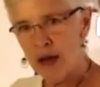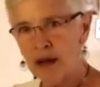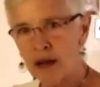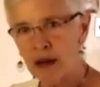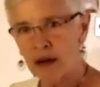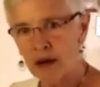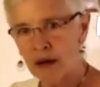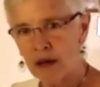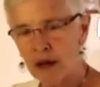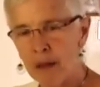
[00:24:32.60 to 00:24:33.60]
in the
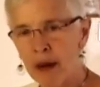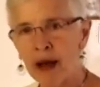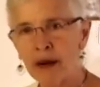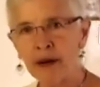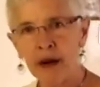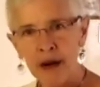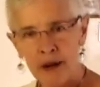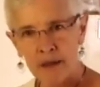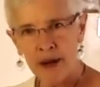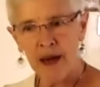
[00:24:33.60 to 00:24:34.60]
earthly matter
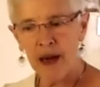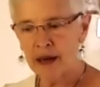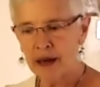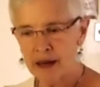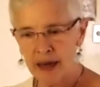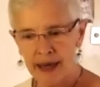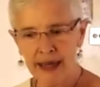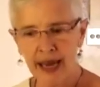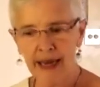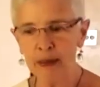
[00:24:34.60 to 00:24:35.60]
because it
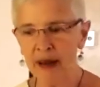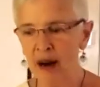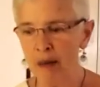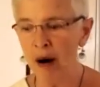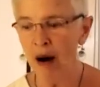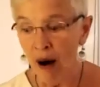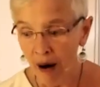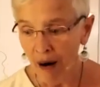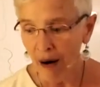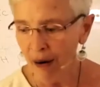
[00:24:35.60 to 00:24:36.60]
has become
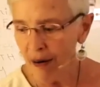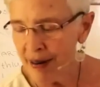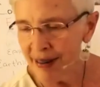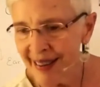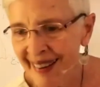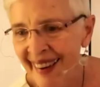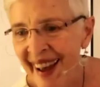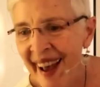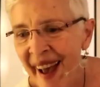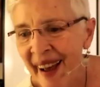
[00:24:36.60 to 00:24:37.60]
hardened
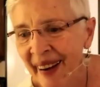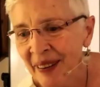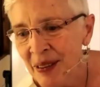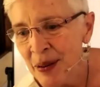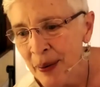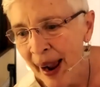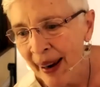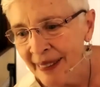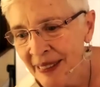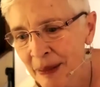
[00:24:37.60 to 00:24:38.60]
and
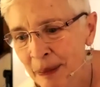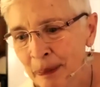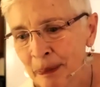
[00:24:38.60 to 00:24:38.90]
contracted.